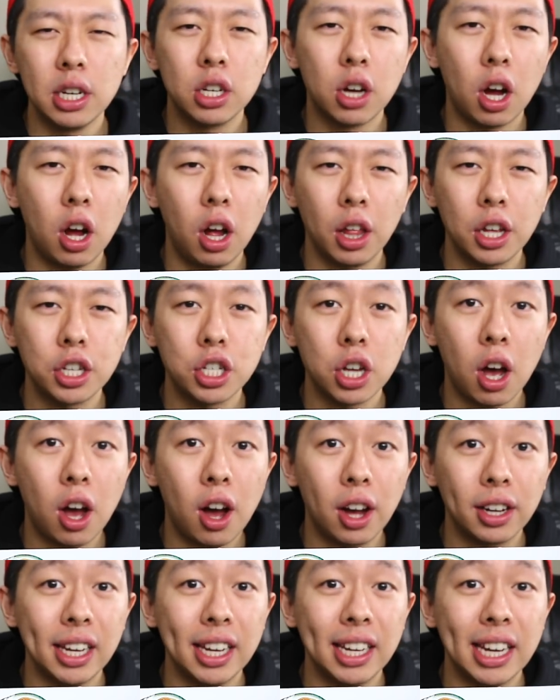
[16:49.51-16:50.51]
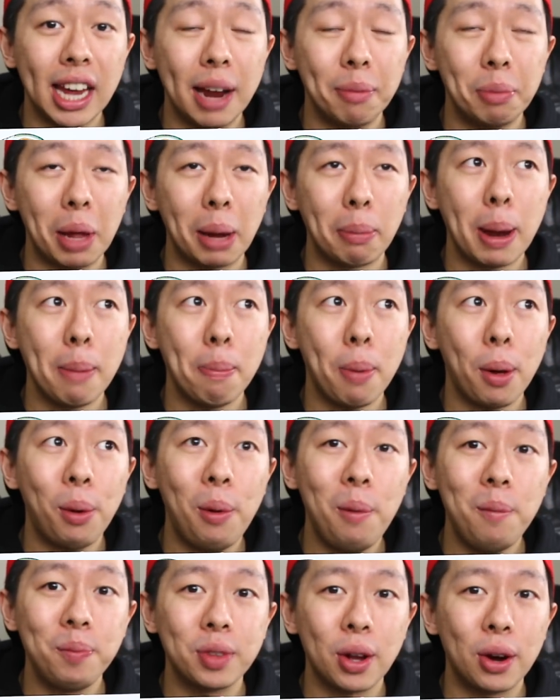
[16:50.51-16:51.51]
college hockey game. Like,
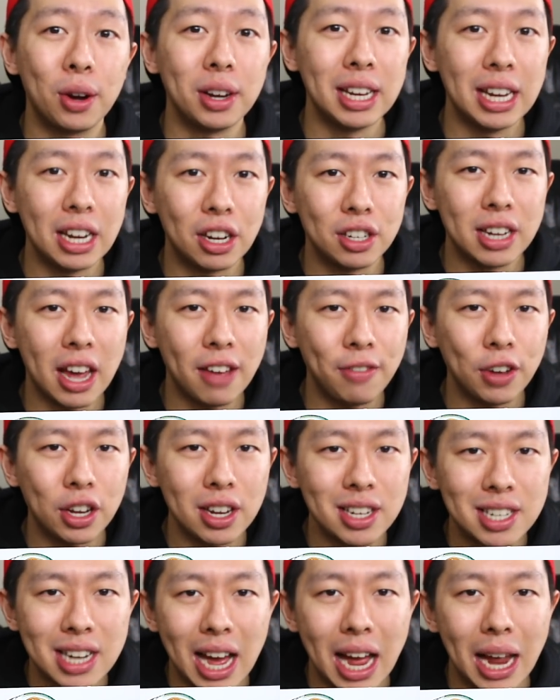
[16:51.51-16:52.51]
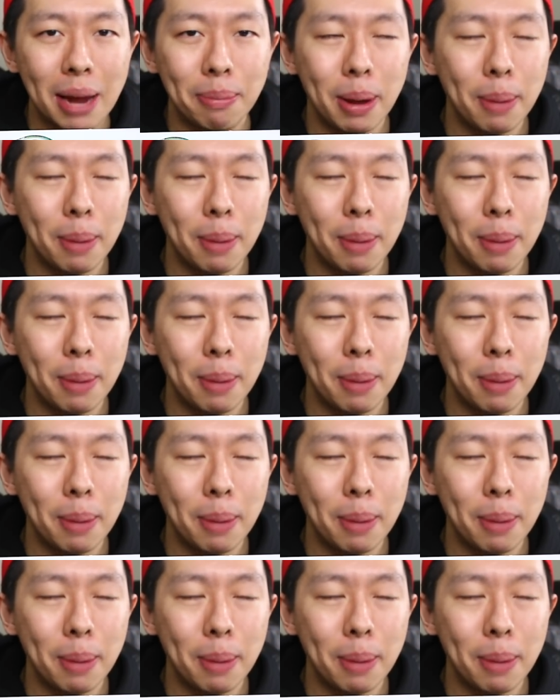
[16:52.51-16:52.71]
people are here to have a good time.